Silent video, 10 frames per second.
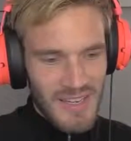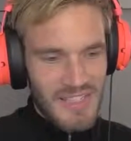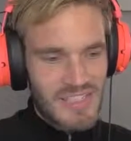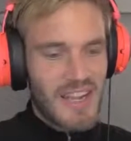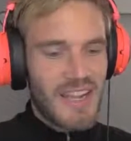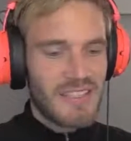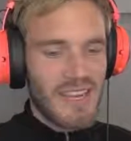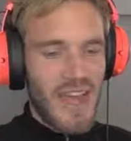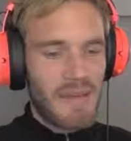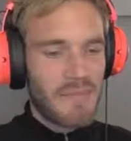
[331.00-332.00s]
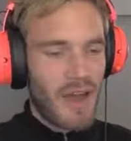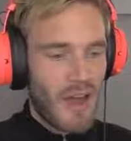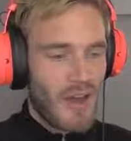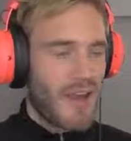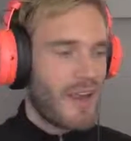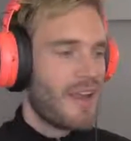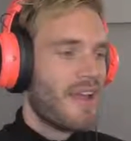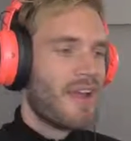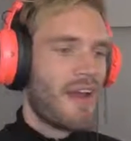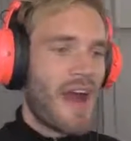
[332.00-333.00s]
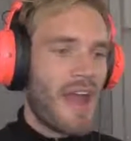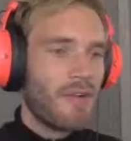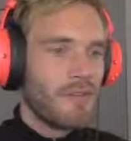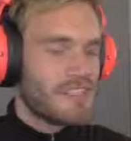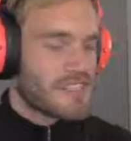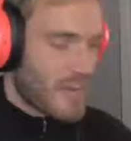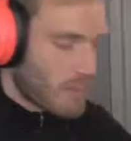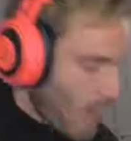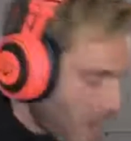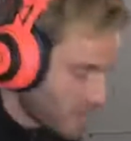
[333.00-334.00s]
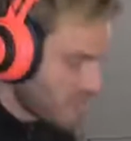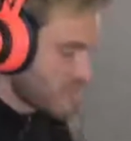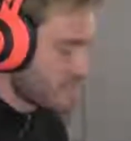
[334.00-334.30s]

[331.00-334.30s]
Second time, alright? I only said it once!